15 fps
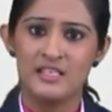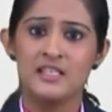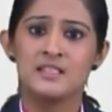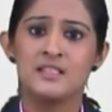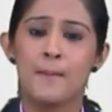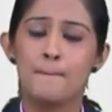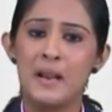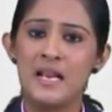
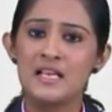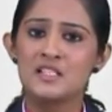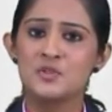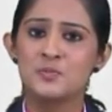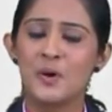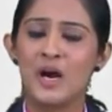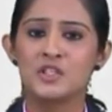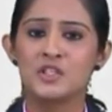The best
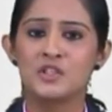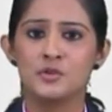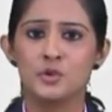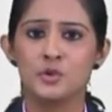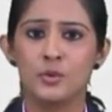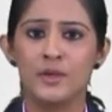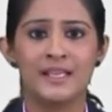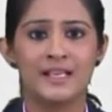part of
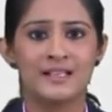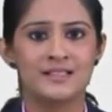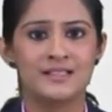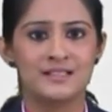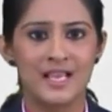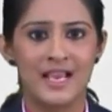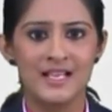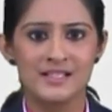doing
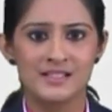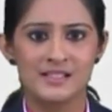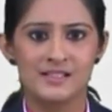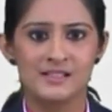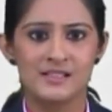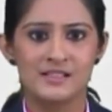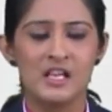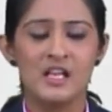
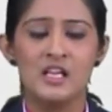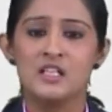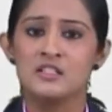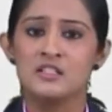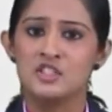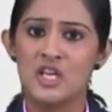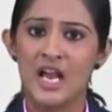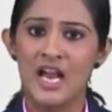exercises
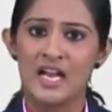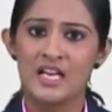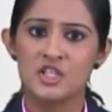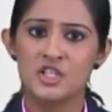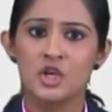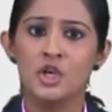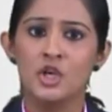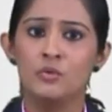dash
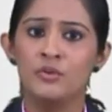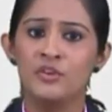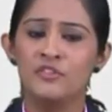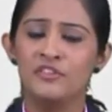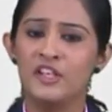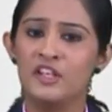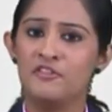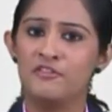we
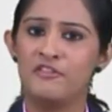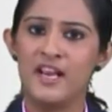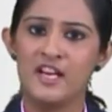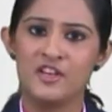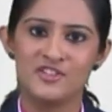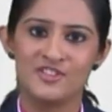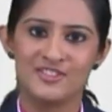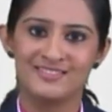feel
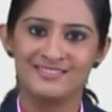fresh.